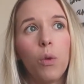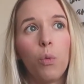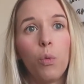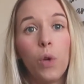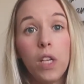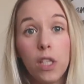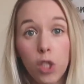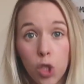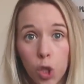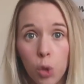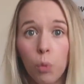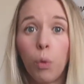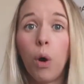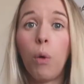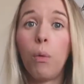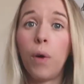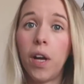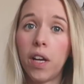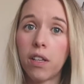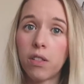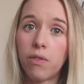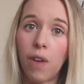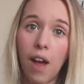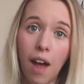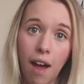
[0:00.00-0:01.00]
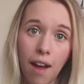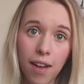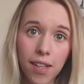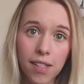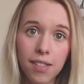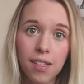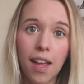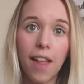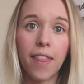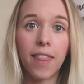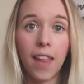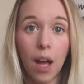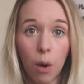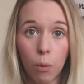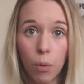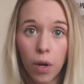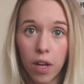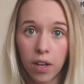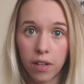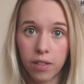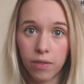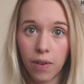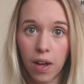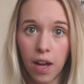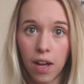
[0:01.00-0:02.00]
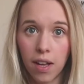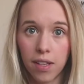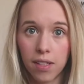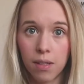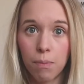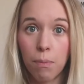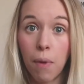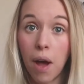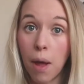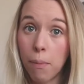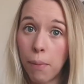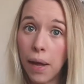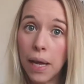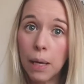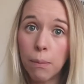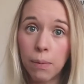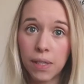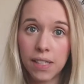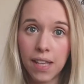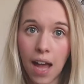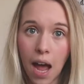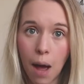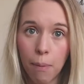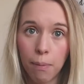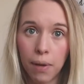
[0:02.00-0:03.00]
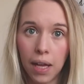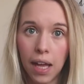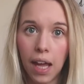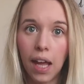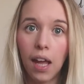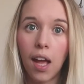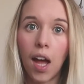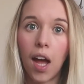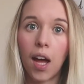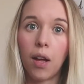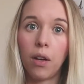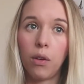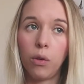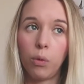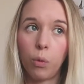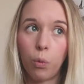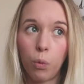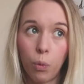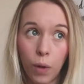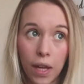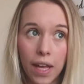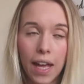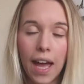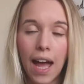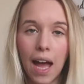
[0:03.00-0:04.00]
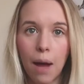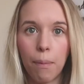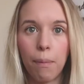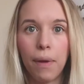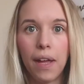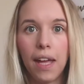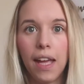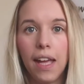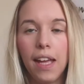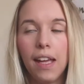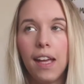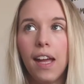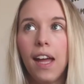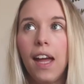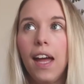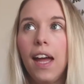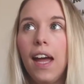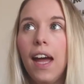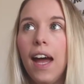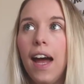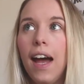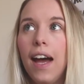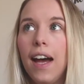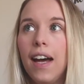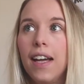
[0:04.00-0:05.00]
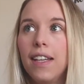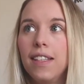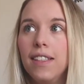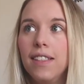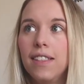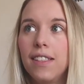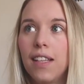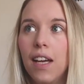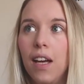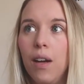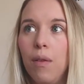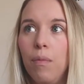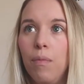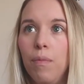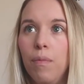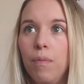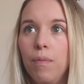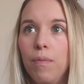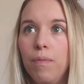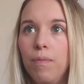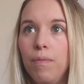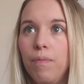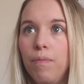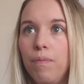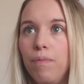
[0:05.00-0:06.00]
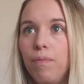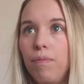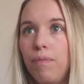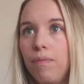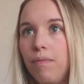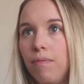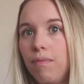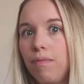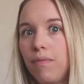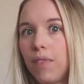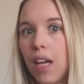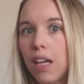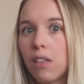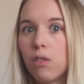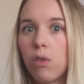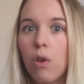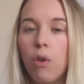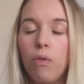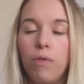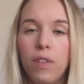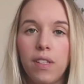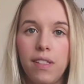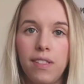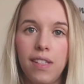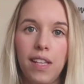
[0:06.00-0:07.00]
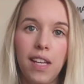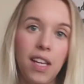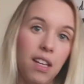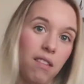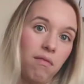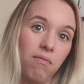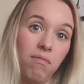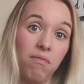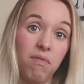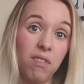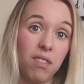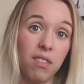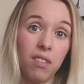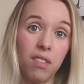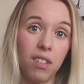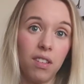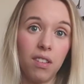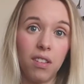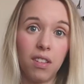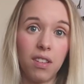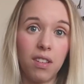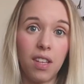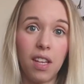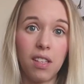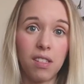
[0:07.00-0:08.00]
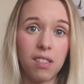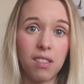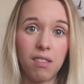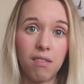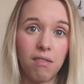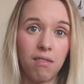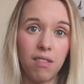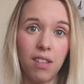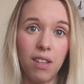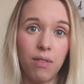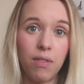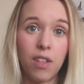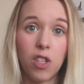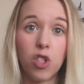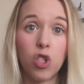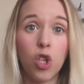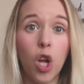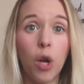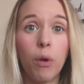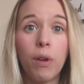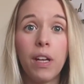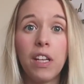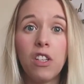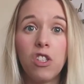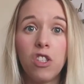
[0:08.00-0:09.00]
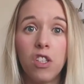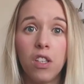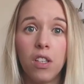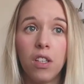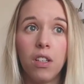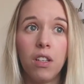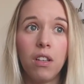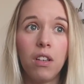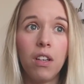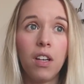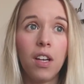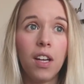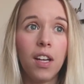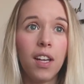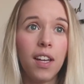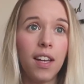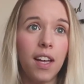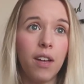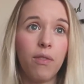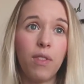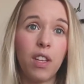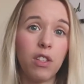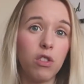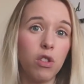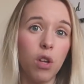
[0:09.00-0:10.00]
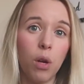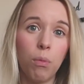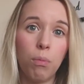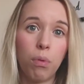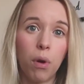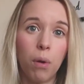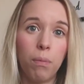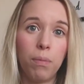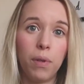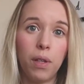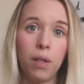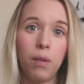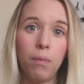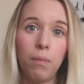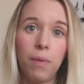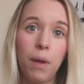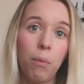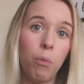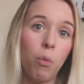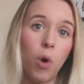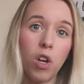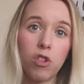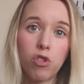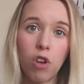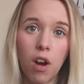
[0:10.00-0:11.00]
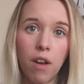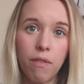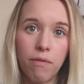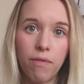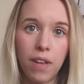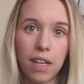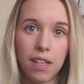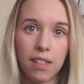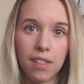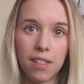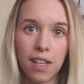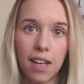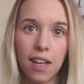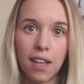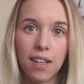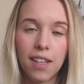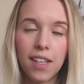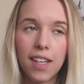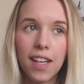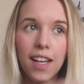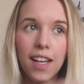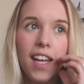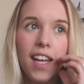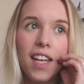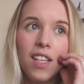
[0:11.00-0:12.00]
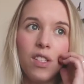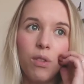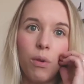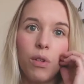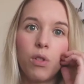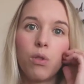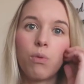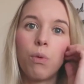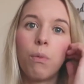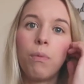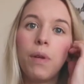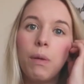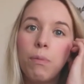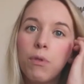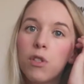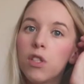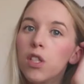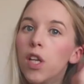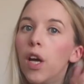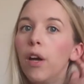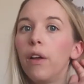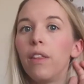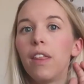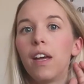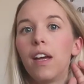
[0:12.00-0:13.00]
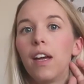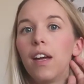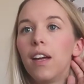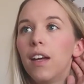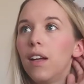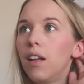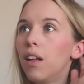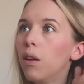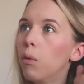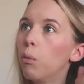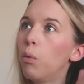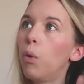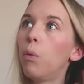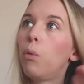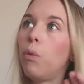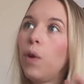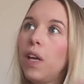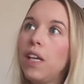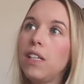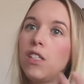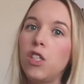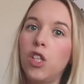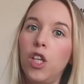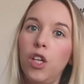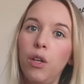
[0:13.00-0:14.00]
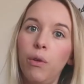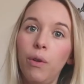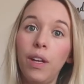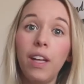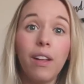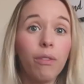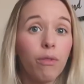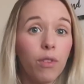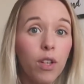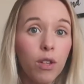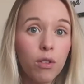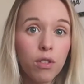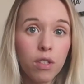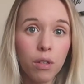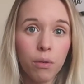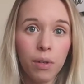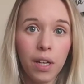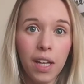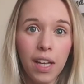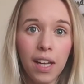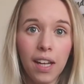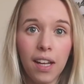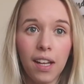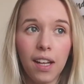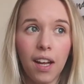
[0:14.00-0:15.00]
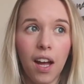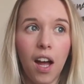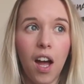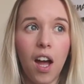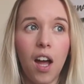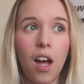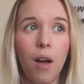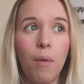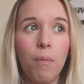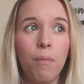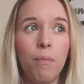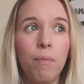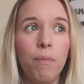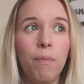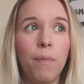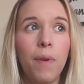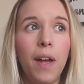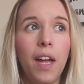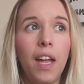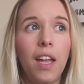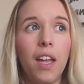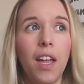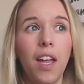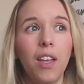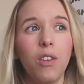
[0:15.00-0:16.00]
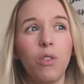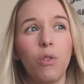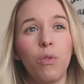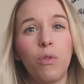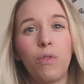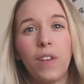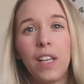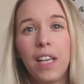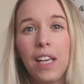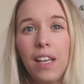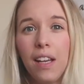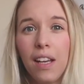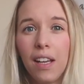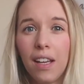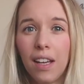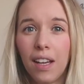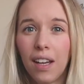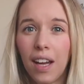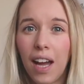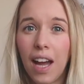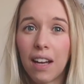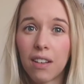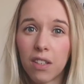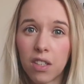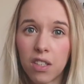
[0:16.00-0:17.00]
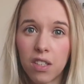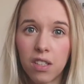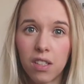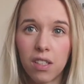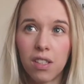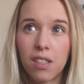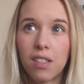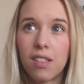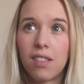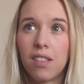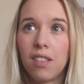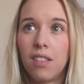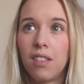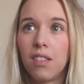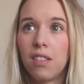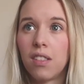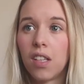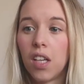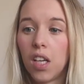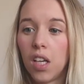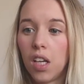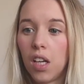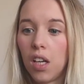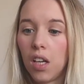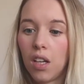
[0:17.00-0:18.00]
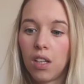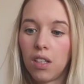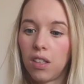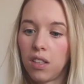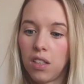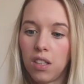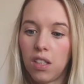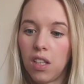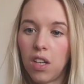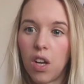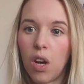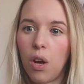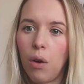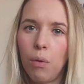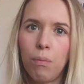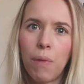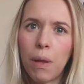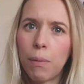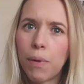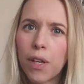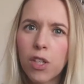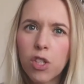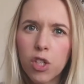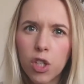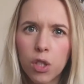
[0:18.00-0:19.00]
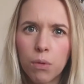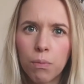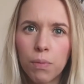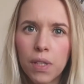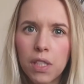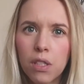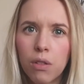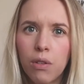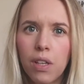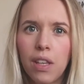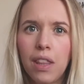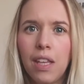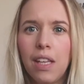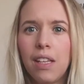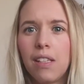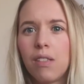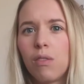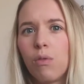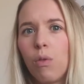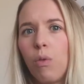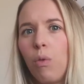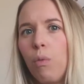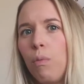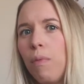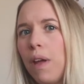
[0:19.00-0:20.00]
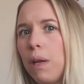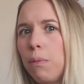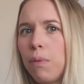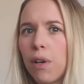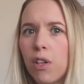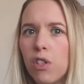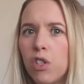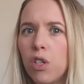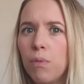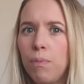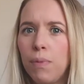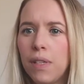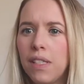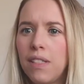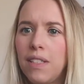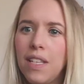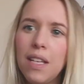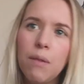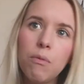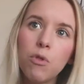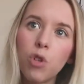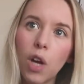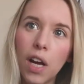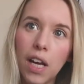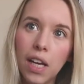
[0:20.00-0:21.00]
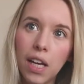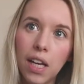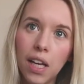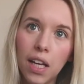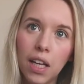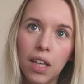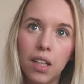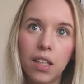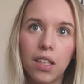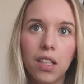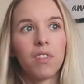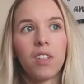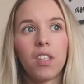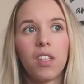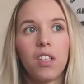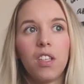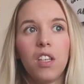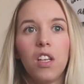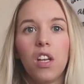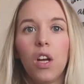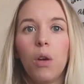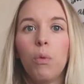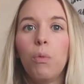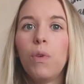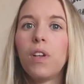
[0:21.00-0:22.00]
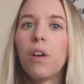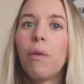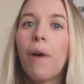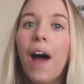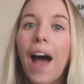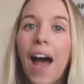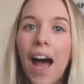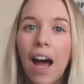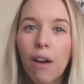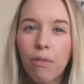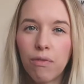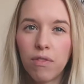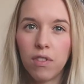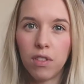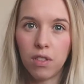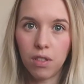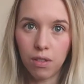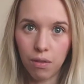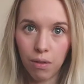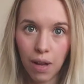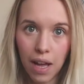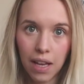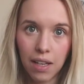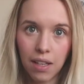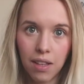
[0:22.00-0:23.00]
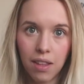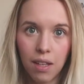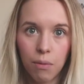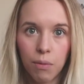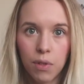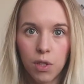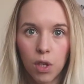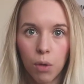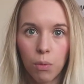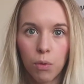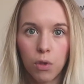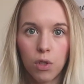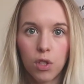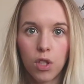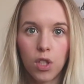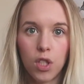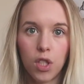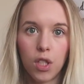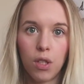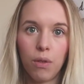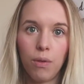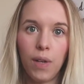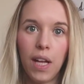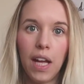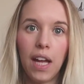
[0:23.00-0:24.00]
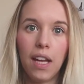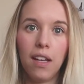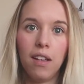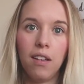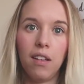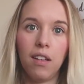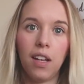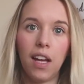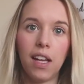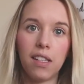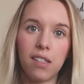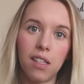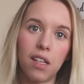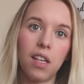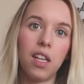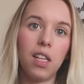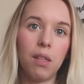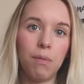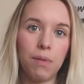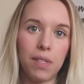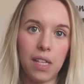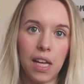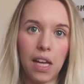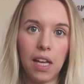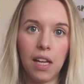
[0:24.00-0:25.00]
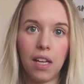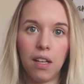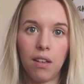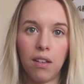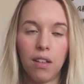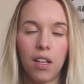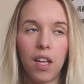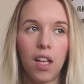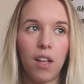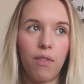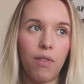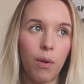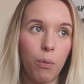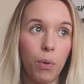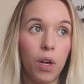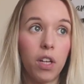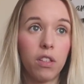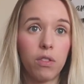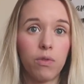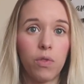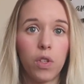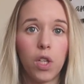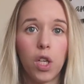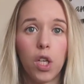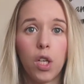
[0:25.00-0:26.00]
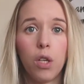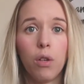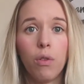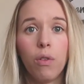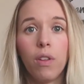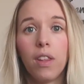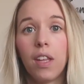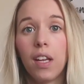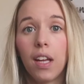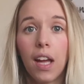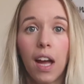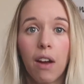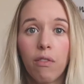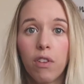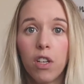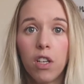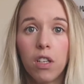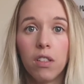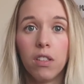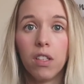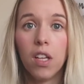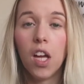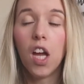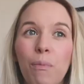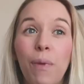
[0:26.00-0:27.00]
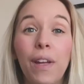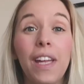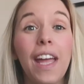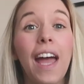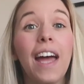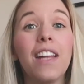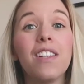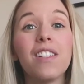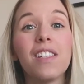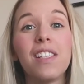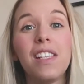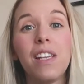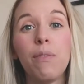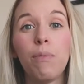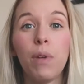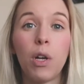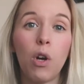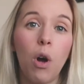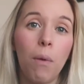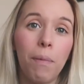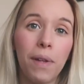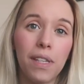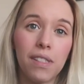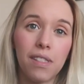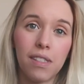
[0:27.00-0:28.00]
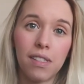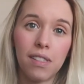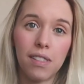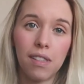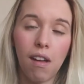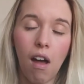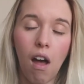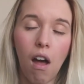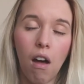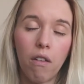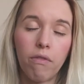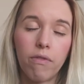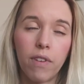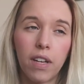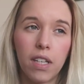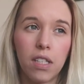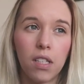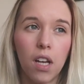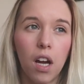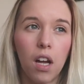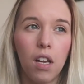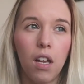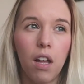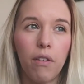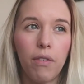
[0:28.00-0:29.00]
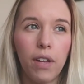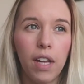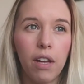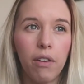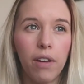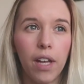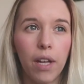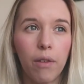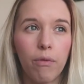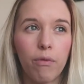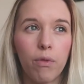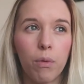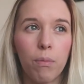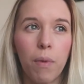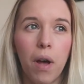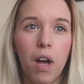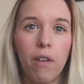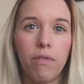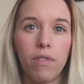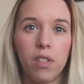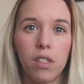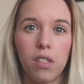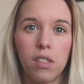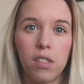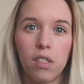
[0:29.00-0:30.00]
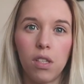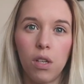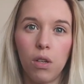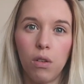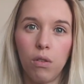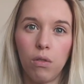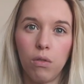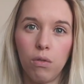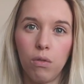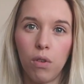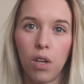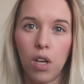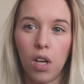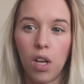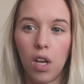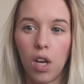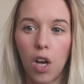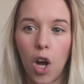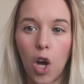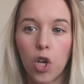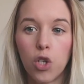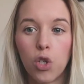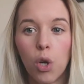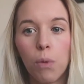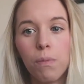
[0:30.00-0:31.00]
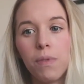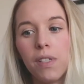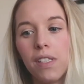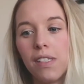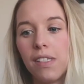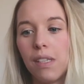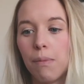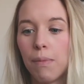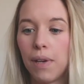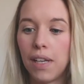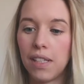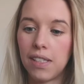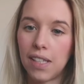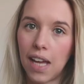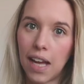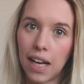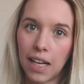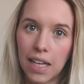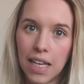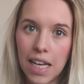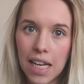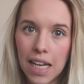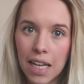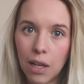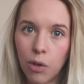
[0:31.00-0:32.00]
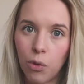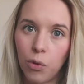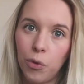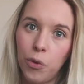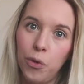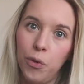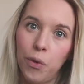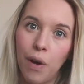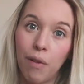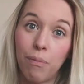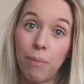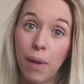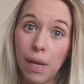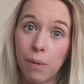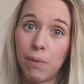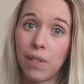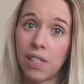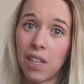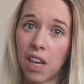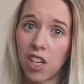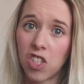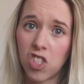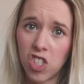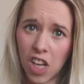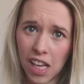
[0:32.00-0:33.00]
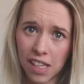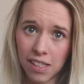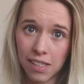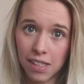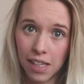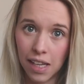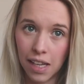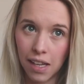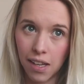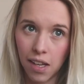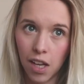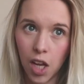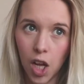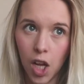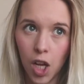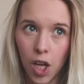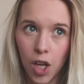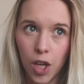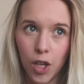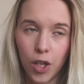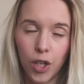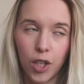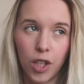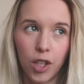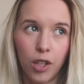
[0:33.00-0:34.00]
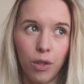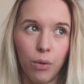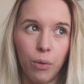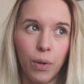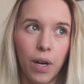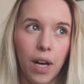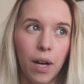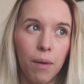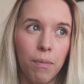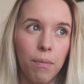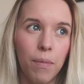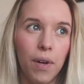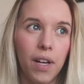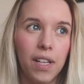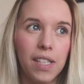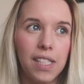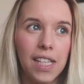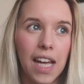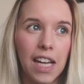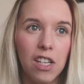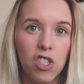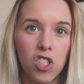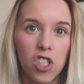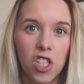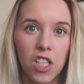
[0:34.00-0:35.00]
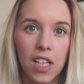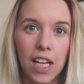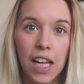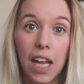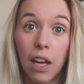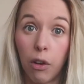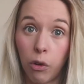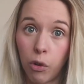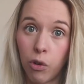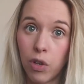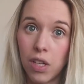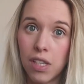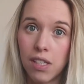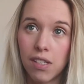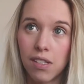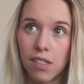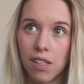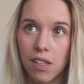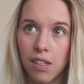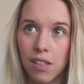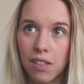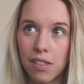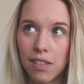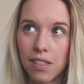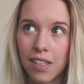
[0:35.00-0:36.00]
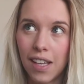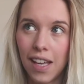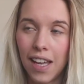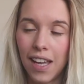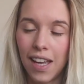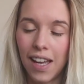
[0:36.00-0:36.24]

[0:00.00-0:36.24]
We do what works for us, and that works for us. My baby's happy and we're happy, and that's obviously, if there's no issue, if there's no problem, then why try and fix it? So I just want people to know that what we do, if you do it and you're feeling anxious and, you know, maybe I shouldn't be doing this, or maybe I should be sleep training, and you know, we don't have to do anything we don't want to do, and as I keep saying, if it works for you, then carry on. But yeah, just leave me comments and stuff, and I love hearing from others who adopt a similar technique, or who have babies like Jessie, who attention increases.